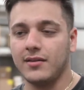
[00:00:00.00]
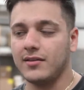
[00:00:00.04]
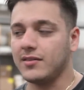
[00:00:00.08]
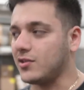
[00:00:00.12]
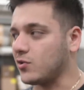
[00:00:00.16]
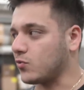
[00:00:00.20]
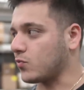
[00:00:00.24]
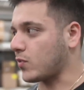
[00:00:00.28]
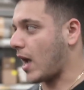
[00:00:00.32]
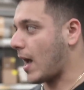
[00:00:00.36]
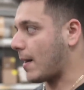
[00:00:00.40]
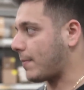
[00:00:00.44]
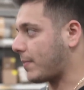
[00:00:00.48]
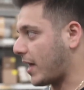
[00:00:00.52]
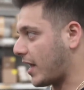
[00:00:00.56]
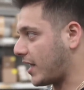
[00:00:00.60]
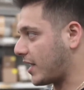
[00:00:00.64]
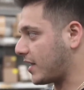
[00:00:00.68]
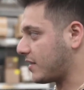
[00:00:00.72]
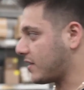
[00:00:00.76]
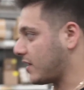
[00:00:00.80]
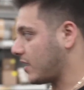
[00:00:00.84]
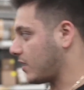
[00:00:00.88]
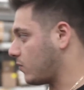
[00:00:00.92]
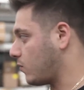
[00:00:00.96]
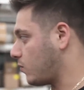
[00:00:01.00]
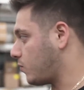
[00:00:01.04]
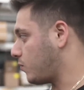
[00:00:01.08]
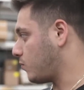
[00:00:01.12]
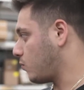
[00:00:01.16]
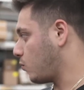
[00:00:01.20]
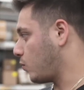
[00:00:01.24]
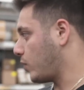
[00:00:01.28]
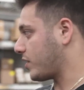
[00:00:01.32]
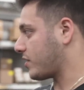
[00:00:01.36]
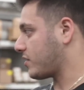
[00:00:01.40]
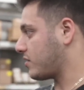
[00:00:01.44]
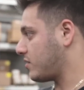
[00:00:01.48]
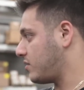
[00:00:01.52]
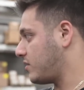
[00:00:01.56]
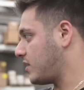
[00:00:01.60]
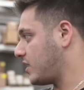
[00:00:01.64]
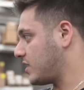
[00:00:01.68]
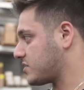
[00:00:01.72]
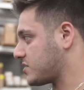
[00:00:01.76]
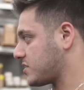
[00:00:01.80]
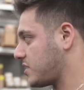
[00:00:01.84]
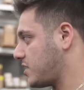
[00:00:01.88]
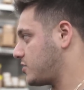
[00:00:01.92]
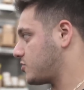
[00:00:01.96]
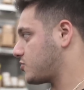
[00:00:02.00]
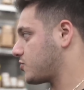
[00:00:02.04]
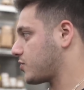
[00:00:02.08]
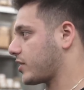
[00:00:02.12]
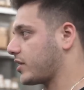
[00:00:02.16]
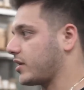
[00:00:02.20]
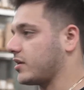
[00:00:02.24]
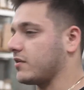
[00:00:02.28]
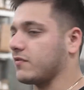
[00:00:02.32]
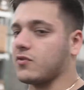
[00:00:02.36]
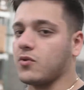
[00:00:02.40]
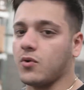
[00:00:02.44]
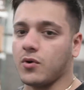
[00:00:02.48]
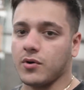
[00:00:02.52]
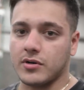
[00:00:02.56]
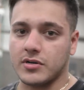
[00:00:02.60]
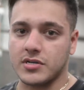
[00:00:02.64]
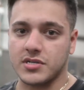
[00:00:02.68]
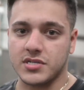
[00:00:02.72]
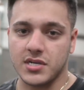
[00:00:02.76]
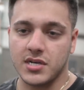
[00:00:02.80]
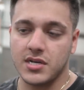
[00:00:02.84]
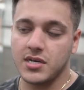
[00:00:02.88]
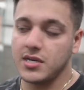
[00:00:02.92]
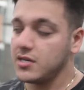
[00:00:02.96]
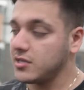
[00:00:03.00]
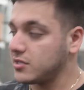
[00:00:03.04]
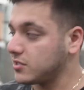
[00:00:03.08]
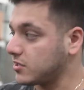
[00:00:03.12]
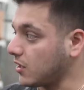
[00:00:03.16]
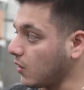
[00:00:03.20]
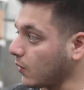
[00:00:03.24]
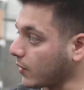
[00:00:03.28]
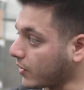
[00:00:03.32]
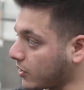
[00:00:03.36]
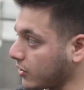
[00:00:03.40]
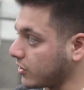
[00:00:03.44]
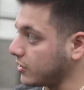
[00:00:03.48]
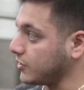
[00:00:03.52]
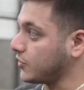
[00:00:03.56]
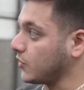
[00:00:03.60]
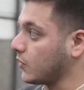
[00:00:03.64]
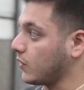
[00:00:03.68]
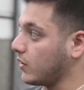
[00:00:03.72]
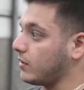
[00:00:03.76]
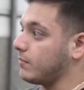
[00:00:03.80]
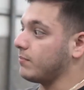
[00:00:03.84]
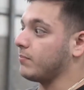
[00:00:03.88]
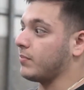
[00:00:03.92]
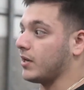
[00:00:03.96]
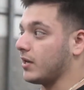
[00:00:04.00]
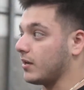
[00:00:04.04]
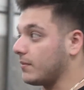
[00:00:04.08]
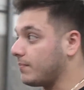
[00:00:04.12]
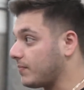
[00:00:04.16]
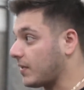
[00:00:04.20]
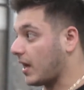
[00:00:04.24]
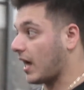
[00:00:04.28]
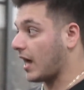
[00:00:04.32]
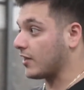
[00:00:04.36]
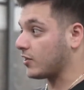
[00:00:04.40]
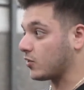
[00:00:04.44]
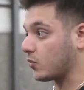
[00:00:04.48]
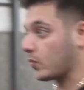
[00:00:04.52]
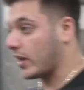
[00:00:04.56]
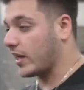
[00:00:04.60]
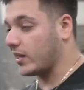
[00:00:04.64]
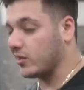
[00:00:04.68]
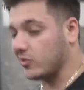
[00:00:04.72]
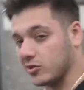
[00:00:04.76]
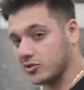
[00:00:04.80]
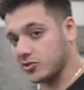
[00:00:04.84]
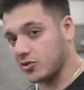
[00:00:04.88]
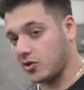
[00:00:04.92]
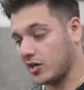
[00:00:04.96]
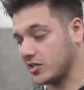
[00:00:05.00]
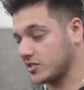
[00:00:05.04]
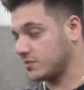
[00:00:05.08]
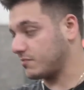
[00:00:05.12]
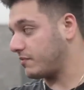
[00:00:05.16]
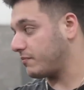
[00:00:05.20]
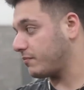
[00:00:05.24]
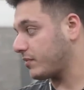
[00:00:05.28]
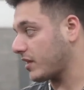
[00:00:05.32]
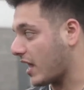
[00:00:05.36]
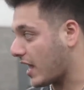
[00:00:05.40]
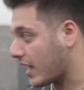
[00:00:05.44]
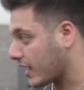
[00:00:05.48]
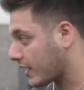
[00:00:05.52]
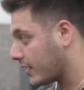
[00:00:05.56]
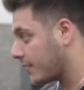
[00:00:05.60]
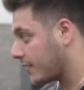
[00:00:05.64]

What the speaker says: to wrap anything with this intricate of corners. So we couldn't do it, but either way, it looks awesome in black.